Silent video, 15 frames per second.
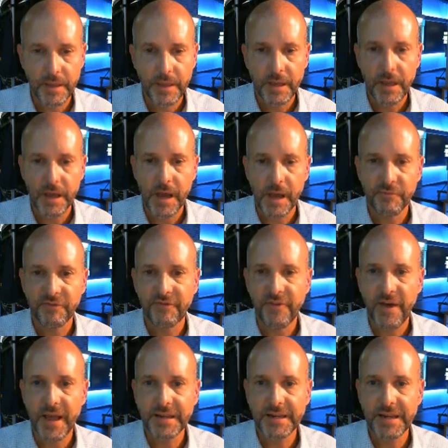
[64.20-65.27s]
um,
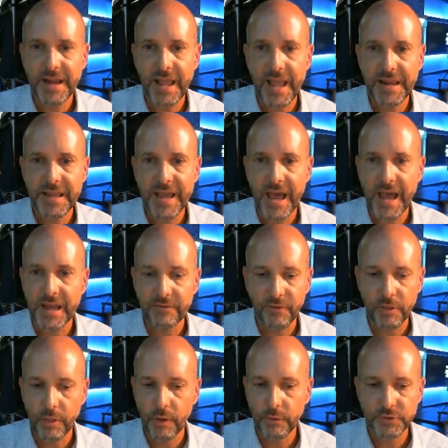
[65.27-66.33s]
finding any kind of
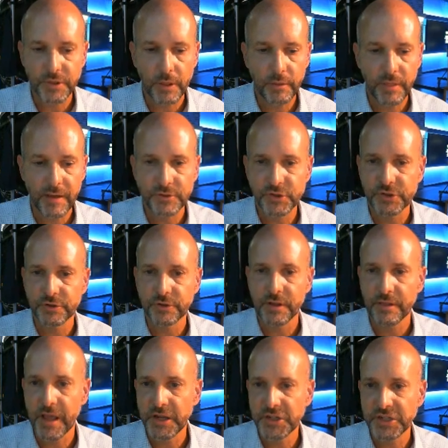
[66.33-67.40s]
closed low-level
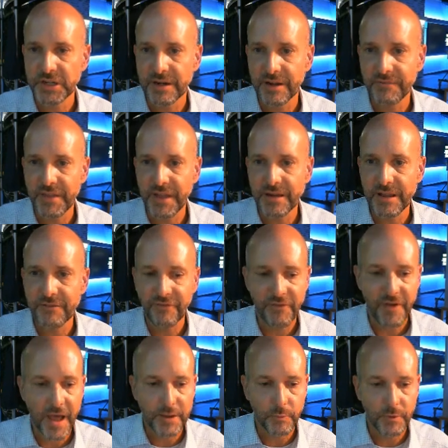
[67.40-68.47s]
circulation. And if they did
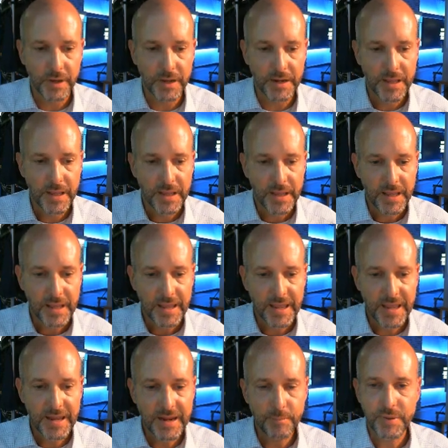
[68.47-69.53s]
find one,
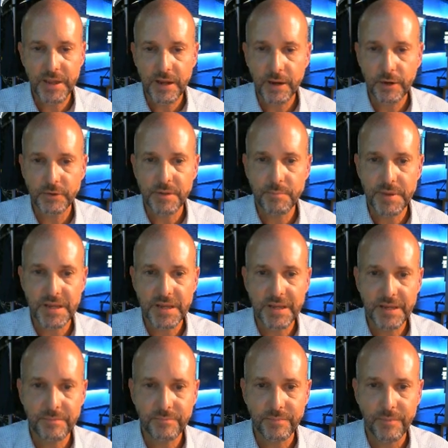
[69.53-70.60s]
it appeared to
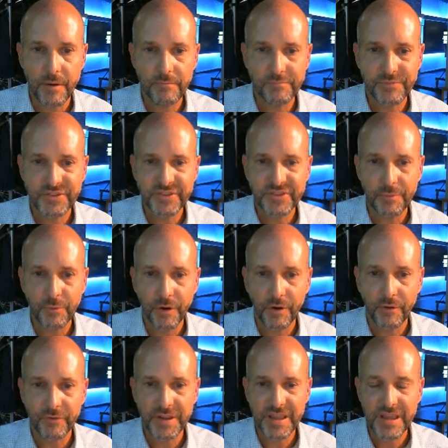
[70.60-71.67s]
be somewhere
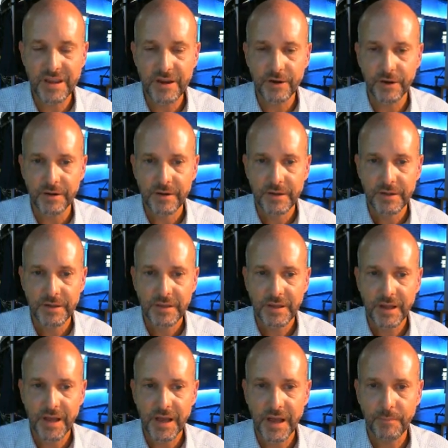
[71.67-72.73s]
over here
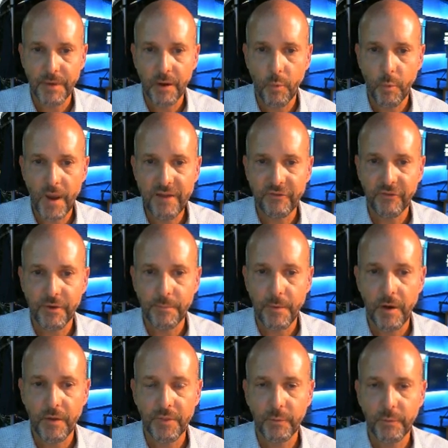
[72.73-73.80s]
um, away from
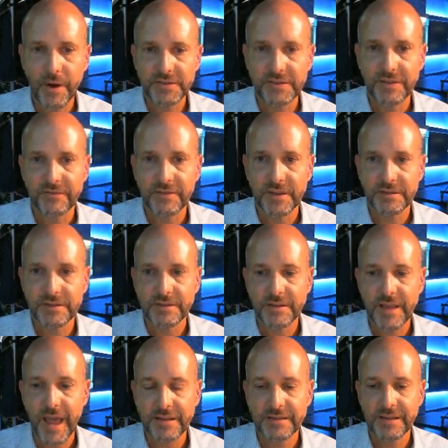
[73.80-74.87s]
all the rest of this
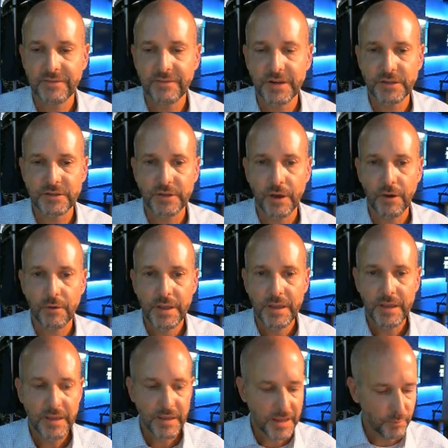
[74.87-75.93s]
activity. So
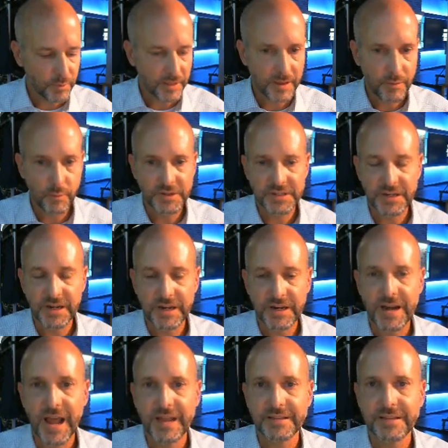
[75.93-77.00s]
it really wasn't in an
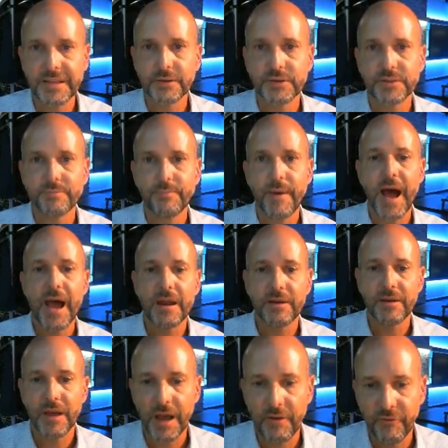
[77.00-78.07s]
ideal spot
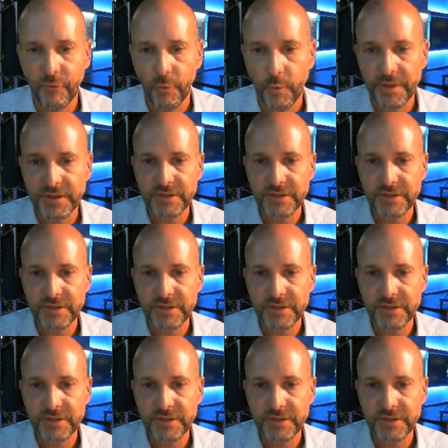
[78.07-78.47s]
uh, for this to